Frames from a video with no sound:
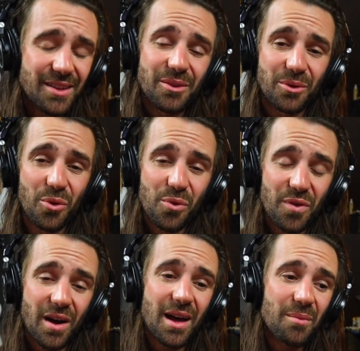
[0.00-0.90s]
It's a cool
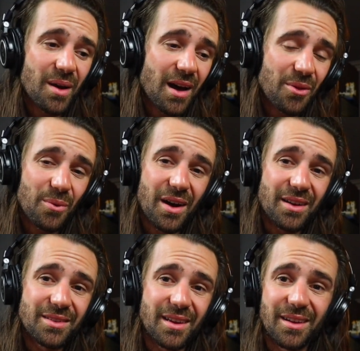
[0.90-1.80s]
vibe.
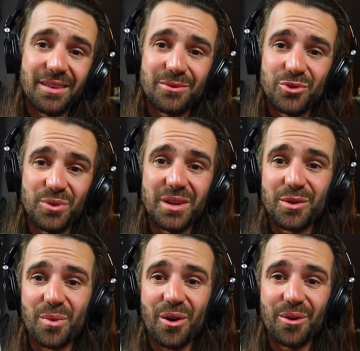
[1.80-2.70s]
Otherwise, tune in
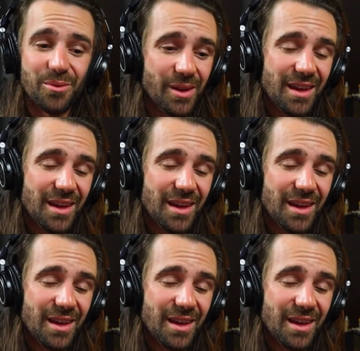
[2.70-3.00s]
tomorrow.